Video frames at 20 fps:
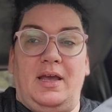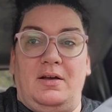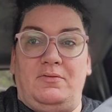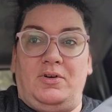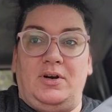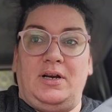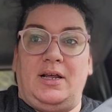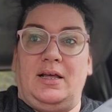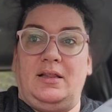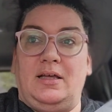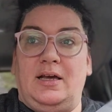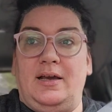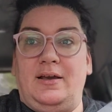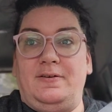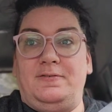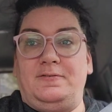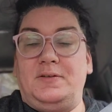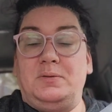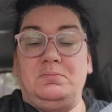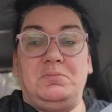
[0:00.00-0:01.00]
everyday
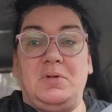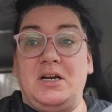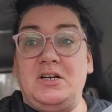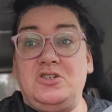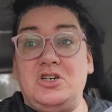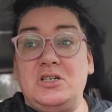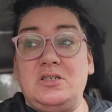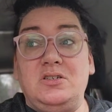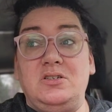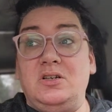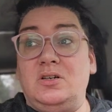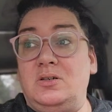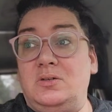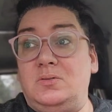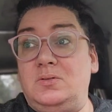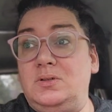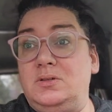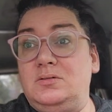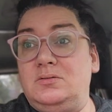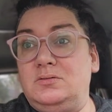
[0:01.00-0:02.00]
life. I just
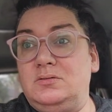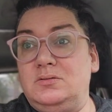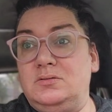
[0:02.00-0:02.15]
don't.